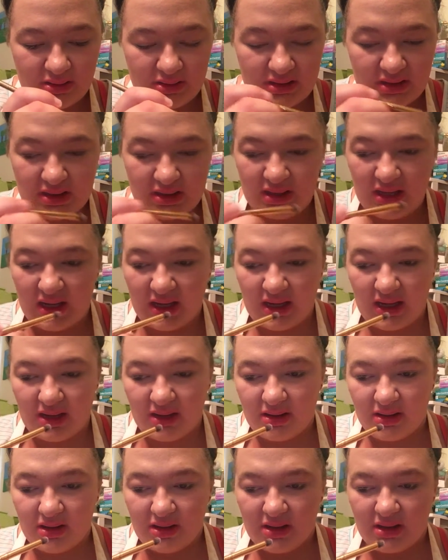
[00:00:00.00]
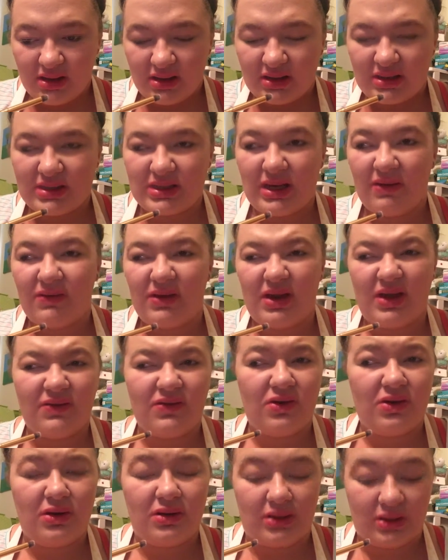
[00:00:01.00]
today, because I've
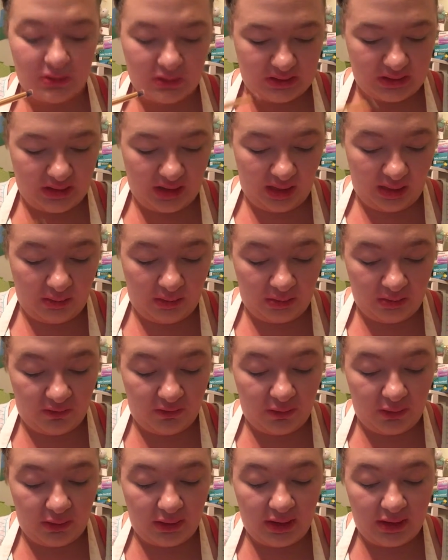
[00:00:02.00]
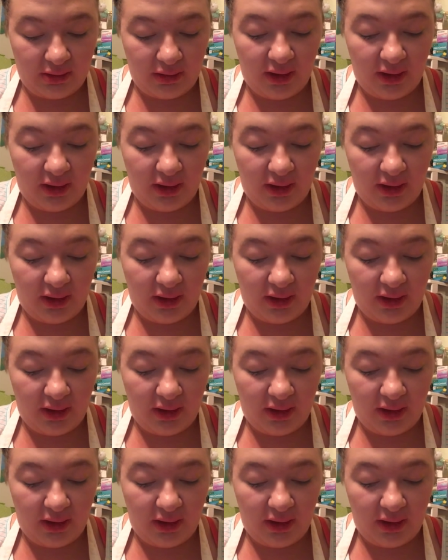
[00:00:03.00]
never used this one before either.